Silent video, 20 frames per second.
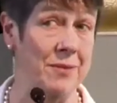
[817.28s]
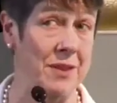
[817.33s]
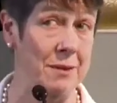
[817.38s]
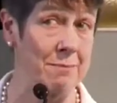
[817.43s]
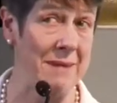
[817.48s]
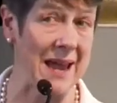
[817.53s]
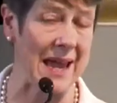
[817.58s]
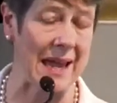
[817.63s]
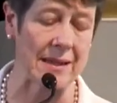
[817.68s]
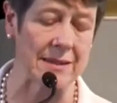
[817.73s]
the
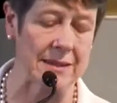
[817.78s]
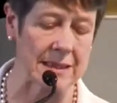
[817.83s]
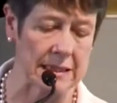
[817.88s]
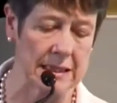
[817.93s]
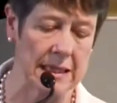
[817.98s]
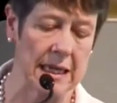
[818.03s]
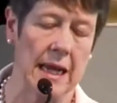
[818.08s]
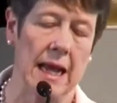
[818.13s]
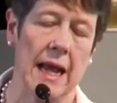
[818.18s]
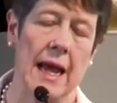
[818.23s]
Met,
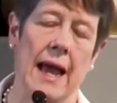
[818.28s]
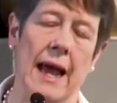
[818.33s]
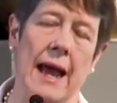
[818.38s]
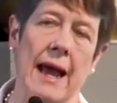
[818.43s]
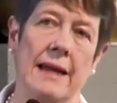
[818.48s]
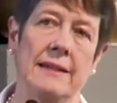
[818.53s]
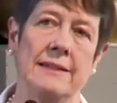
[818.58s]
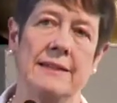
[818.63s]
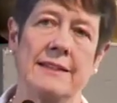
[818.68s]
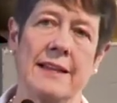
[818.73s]

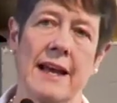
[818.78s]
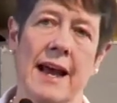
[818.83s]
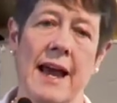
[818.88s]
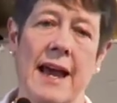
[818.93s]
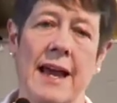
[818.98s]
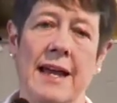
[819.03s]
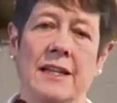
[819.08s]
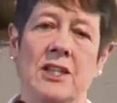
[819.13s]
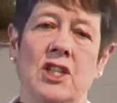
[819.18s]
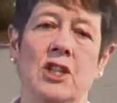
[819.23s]
and
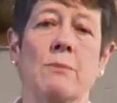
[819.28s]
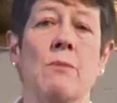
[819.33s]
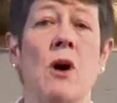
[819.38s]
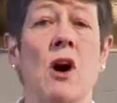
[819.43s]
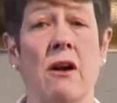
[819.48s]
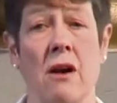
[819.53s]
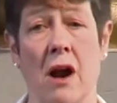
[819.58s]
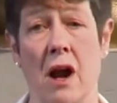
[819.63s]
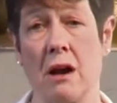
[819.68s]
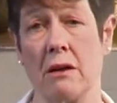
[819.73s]
say,
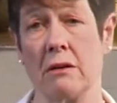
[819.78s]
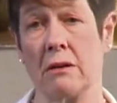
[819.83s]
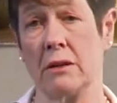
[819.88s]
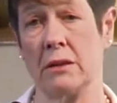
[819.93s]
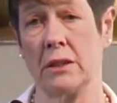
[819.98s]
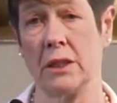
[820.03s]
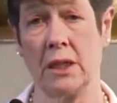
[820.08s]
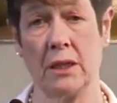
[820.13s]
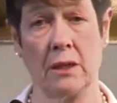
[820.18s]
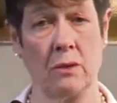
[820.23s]
tomorrow
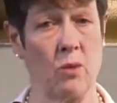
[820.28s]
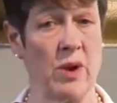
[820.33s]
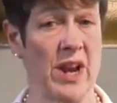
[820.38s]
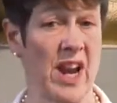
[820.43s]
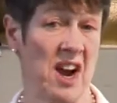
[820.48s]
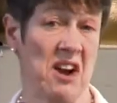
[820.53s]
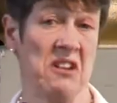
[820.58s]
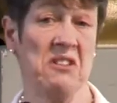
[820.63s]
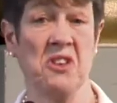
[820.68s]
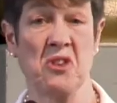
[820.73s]
we
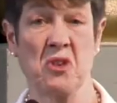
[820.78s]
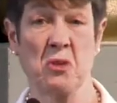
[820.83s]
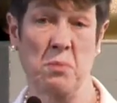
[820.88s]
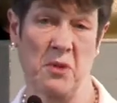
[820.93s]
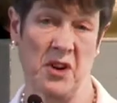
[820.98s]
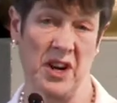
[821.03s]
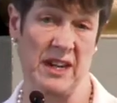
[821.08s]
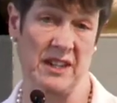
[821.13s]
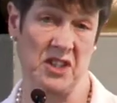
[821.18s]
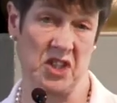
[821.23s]
own your
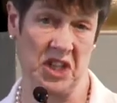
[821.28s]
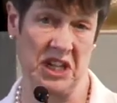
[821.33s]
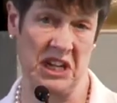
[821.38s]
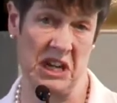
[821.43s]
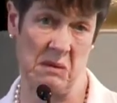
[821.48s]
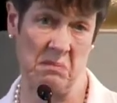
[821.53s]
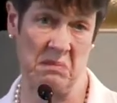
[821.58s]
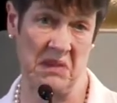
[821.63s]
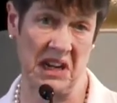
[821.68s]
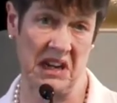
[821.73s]
production
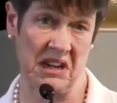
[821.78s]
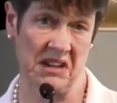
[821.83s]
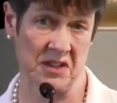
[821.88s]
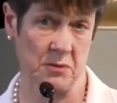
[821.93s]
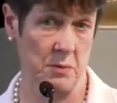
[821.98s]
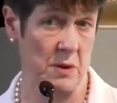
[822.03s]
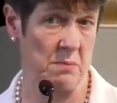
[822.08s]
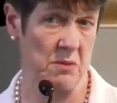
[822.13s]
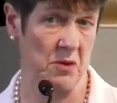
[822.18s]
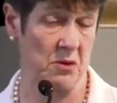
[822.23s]
company because
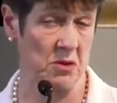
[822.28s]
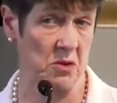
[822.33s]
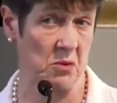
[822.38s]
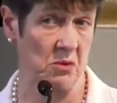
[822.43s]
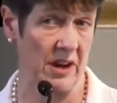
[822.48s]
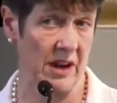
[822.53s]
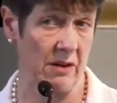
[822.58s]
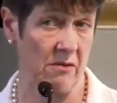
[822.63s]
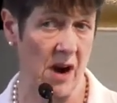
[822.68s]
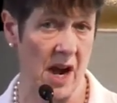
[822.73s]
we bought all
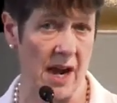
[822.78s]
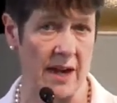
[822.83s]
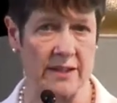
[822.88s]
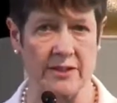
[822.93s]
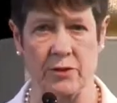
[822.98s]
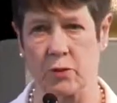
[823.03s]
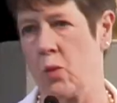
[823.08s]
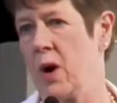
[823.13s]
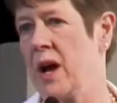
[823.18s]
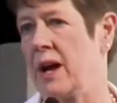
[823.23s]
their
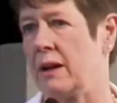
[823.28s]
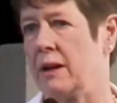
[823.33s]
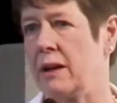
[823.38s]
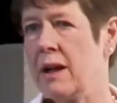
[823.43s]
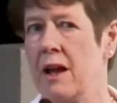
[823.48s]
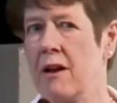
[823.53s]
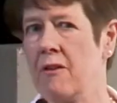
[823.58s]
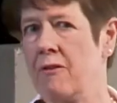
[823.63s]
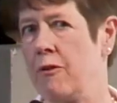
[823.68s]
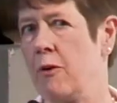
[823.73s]
rights. Well,
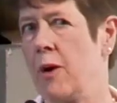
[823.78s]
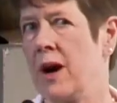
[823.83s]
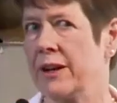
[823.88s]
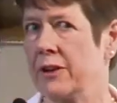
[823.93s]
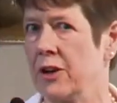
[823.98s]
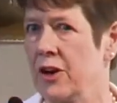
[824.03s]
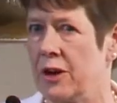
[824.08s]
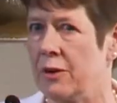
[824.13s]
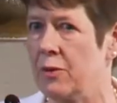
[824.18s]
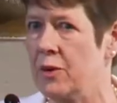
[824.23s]

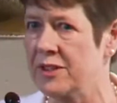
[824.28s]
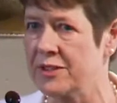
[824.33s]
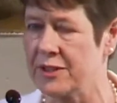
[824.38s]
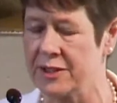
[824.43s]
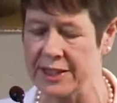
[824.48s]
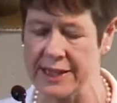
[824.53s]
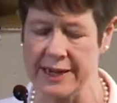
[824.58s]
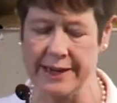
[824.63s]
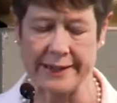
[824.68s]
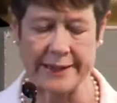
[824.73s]
Foireux wasn't
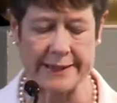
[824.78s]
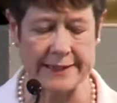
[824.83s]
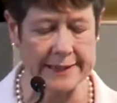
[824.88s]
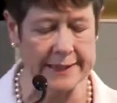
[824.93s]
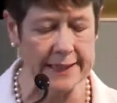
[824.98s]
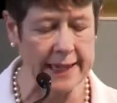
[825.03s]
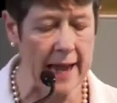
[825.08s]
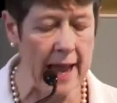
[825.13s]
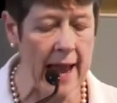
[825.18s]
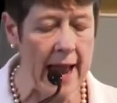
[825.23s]
in it.
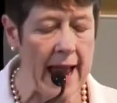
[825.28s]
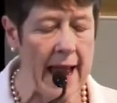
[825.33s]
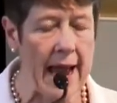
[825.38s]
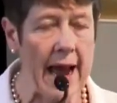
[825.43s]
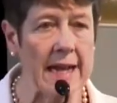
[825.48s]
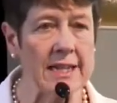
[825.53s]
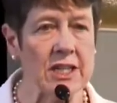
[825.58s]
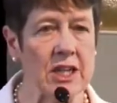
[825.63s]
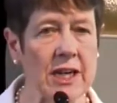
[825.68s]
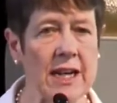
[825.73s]

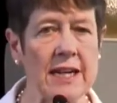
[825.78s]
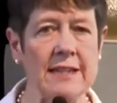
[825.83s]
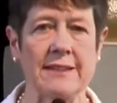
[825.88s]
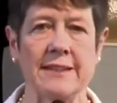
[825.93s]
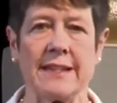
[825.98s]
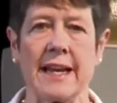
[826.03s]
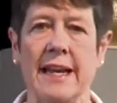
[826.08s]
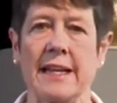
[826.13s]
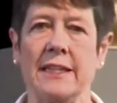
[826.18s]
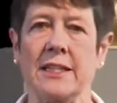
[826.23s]
Until I
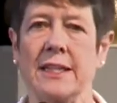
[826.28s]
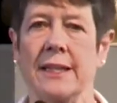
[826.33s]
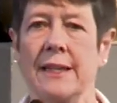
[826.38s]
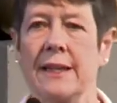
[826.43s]
said,